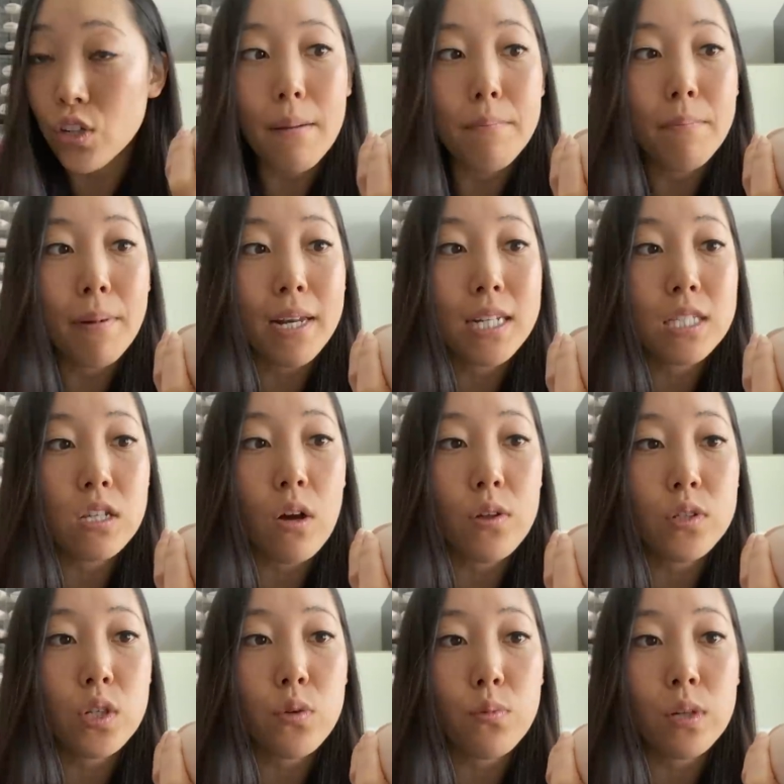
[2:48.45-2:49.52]
Um, but it's
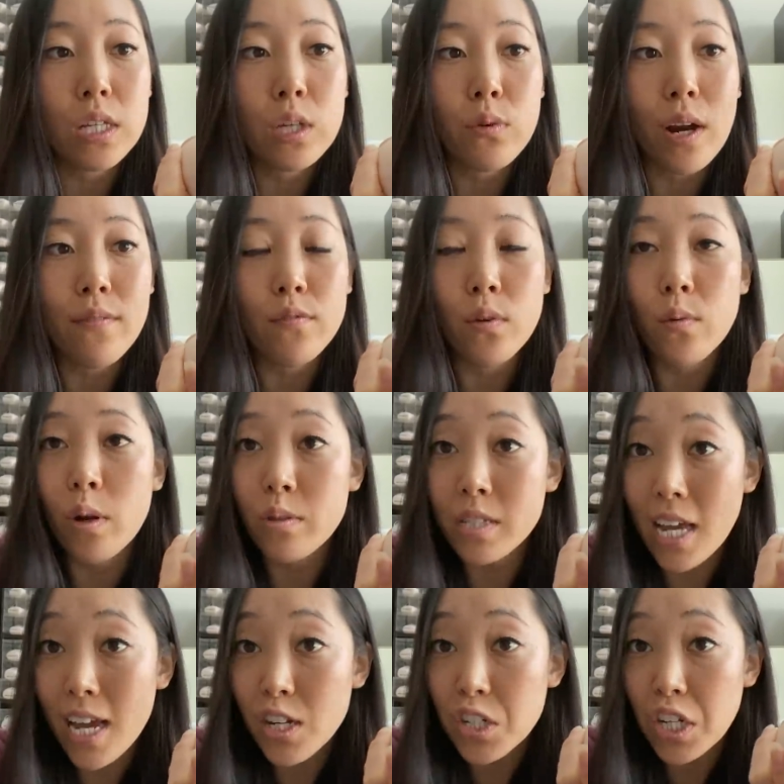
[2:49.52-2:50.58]
also really great for
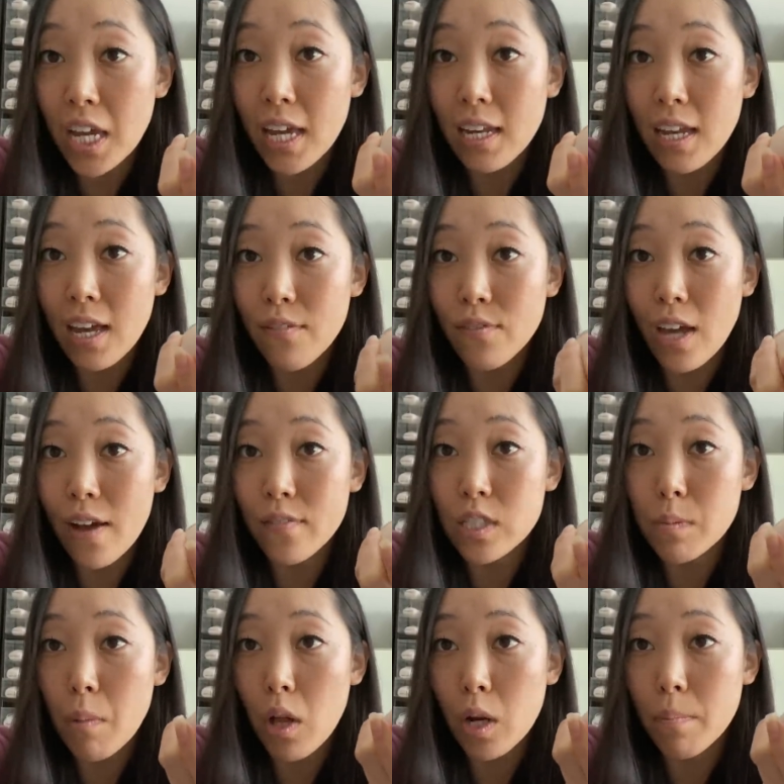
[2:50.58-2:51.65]
rotation if you have a
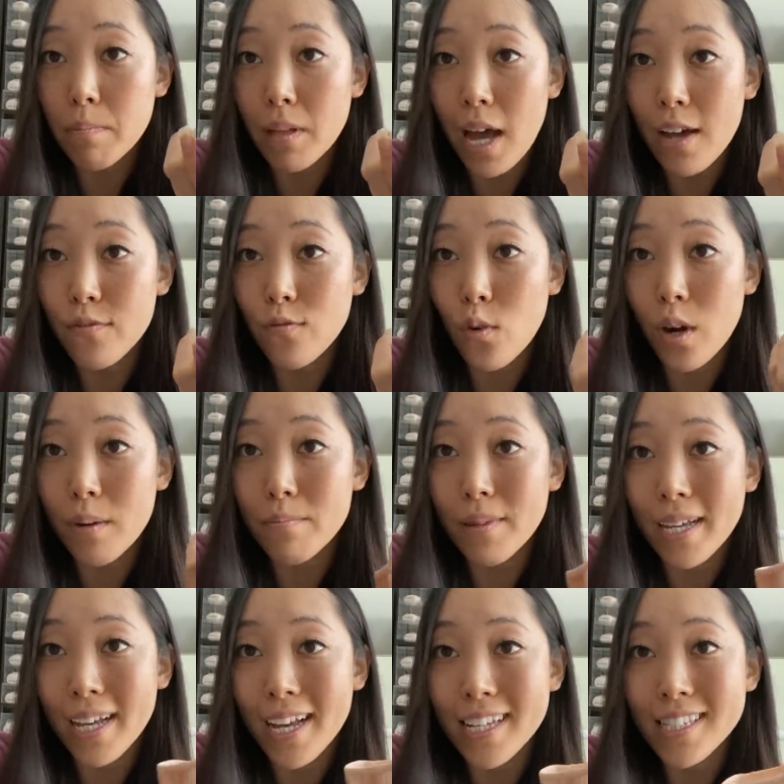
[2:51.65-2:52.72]
smaller platform
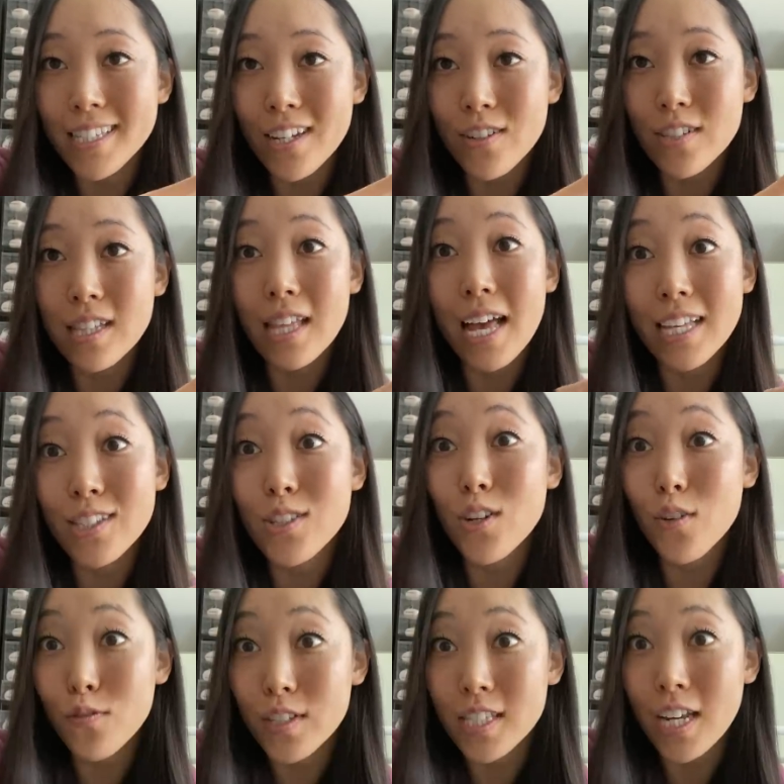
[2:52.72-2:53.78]
because there's less
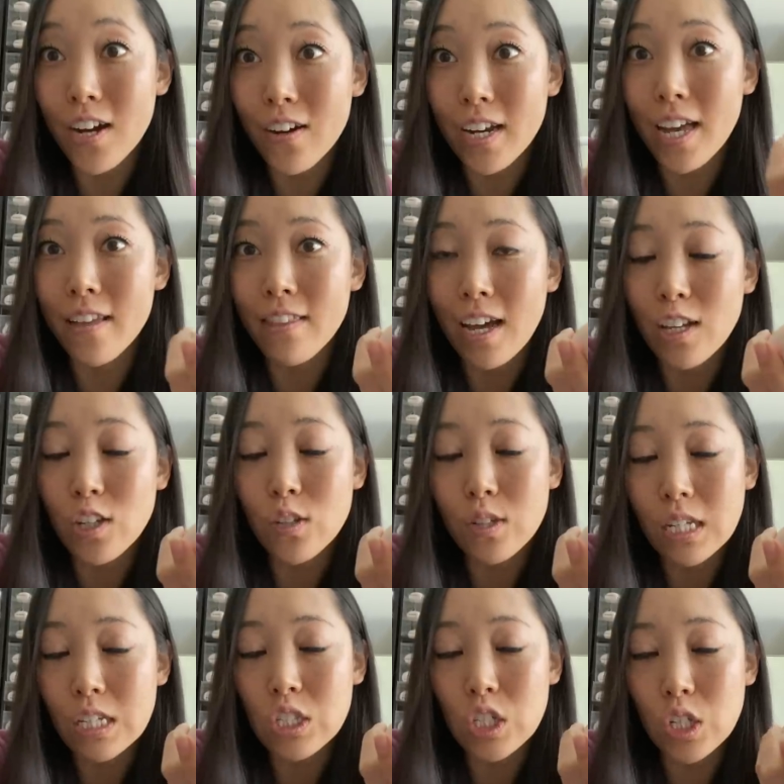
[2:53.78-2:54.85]
surface area that you
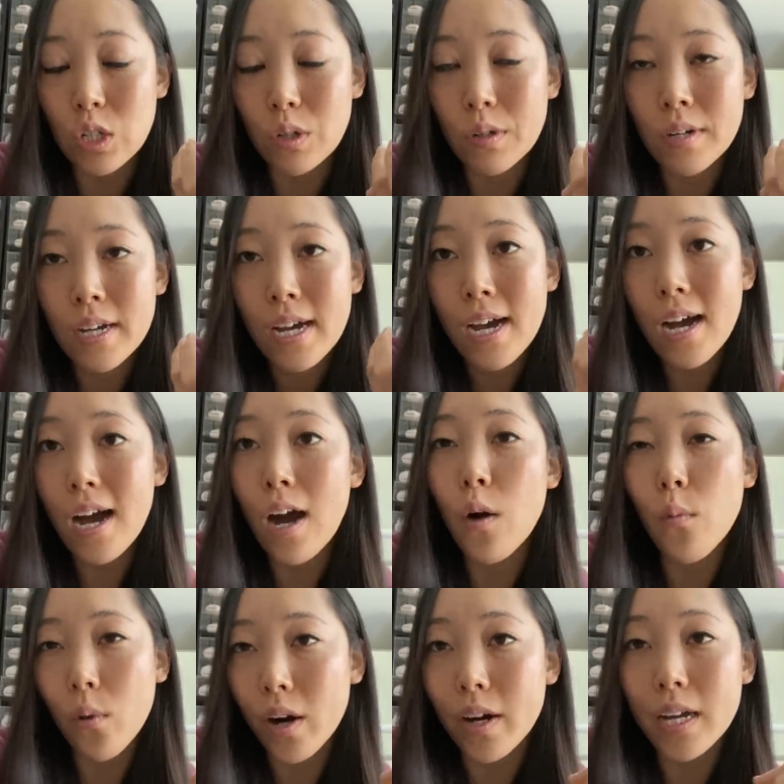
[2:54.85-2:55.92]
need to uh,
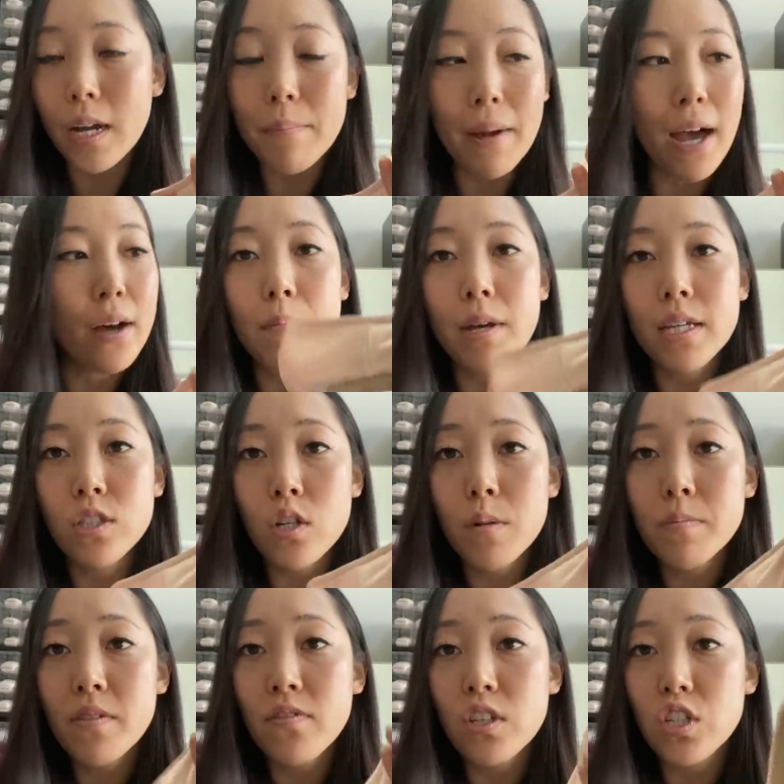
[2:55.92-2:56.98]
worry about. In
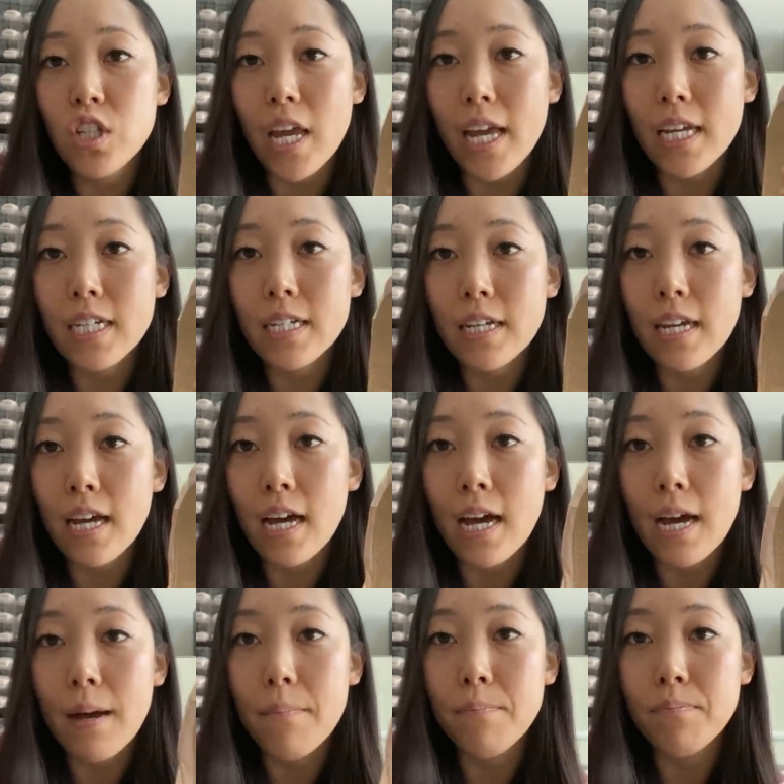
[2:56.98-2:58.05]
terms of the shank,
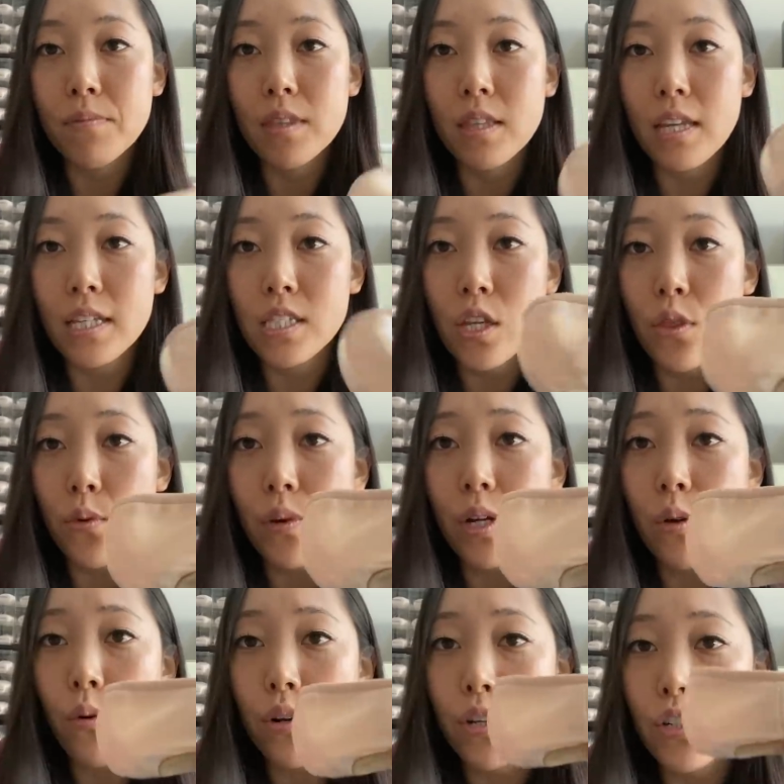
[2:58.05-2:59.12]
um, it's a three
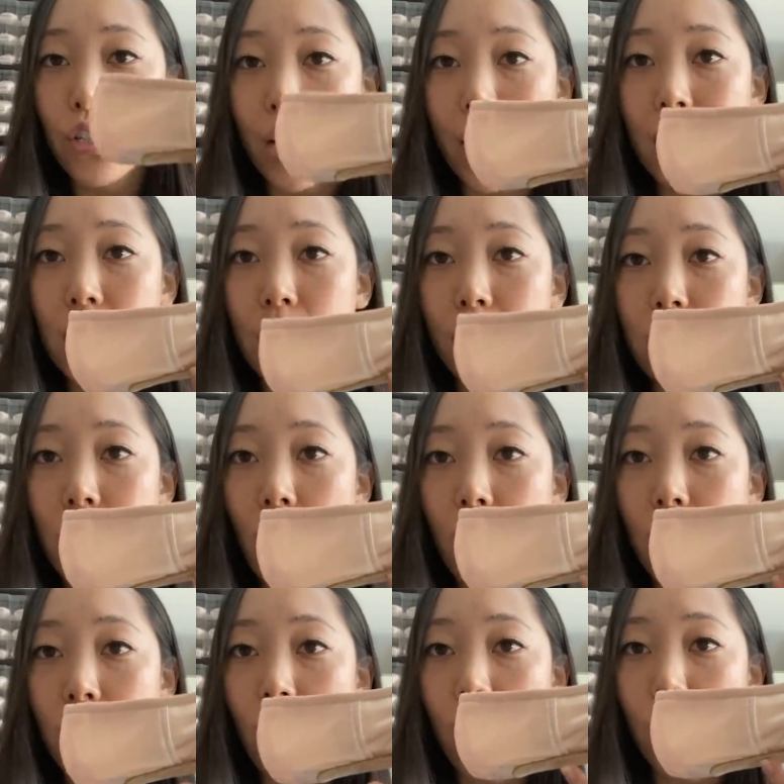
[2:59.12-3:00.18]
quarter shank, so it's
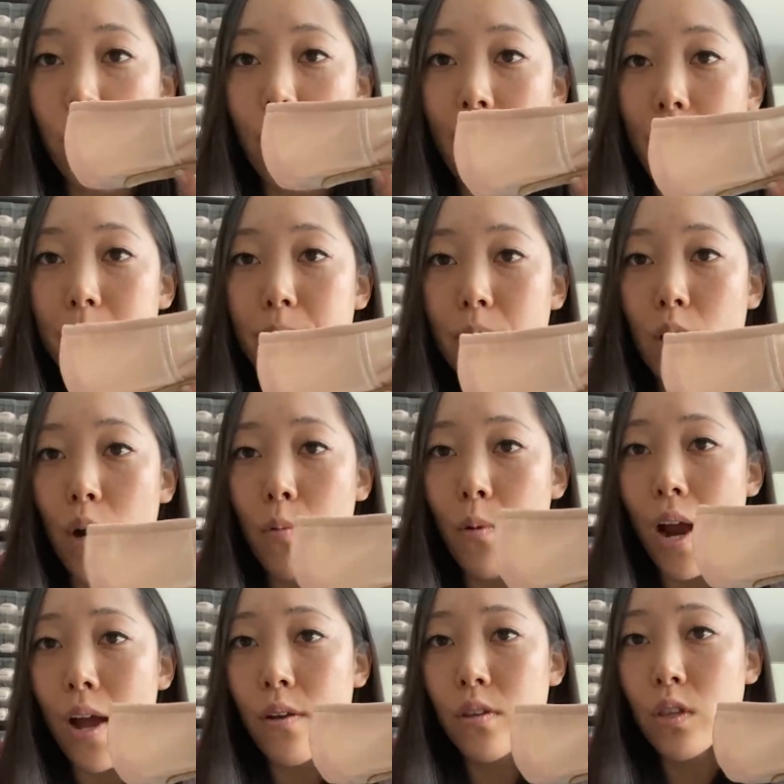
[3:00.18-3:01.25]
hard all the way up
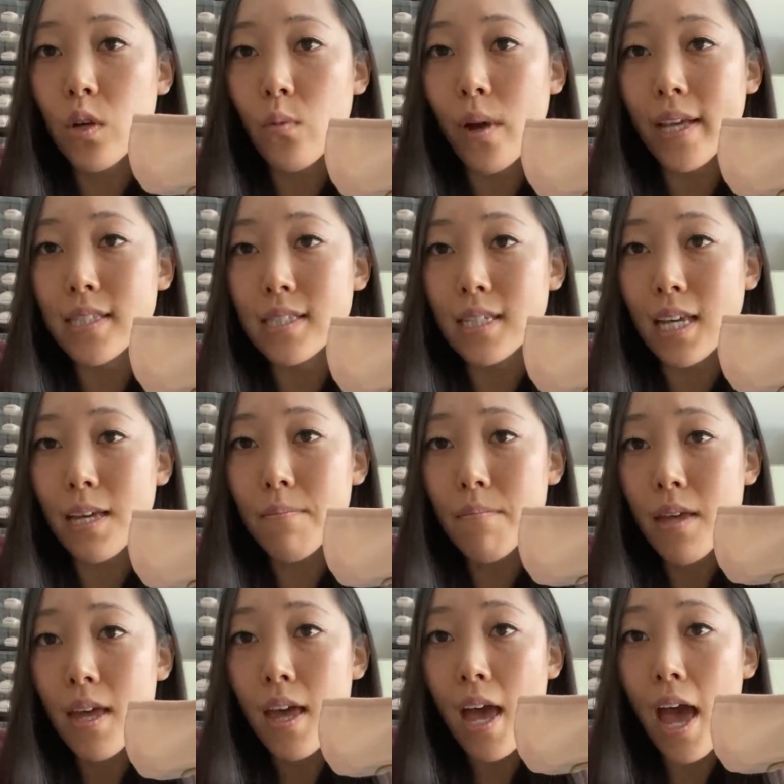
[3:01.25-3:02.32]
around the waist seam,
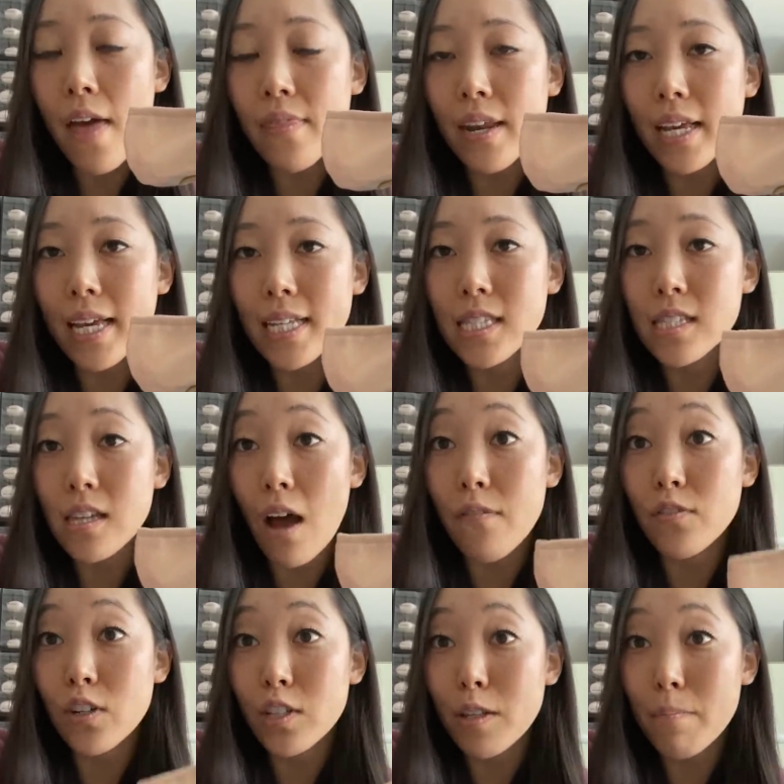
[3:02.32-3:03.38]
and then it gets
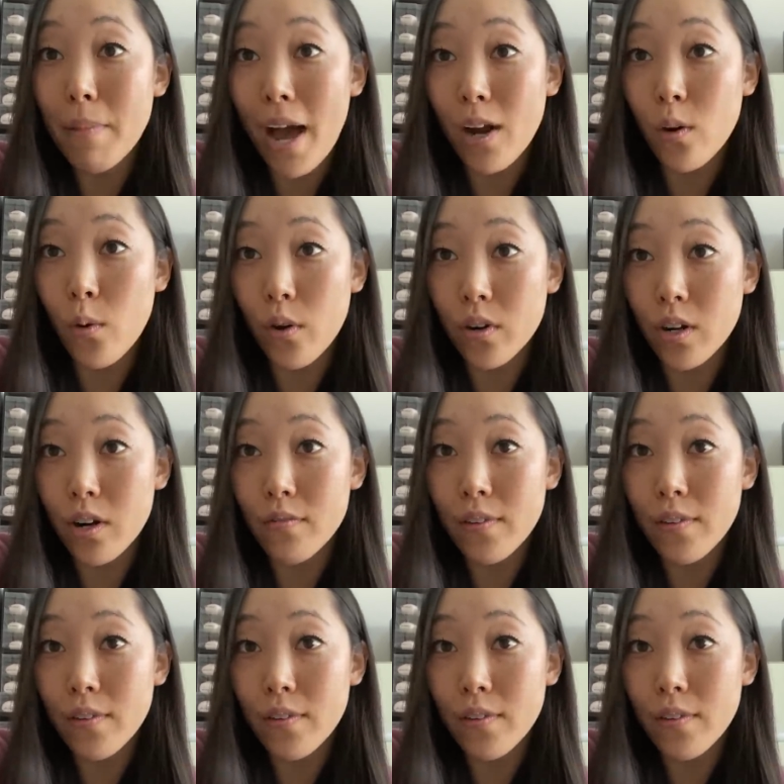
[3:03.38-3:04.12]
softer in the back quarter of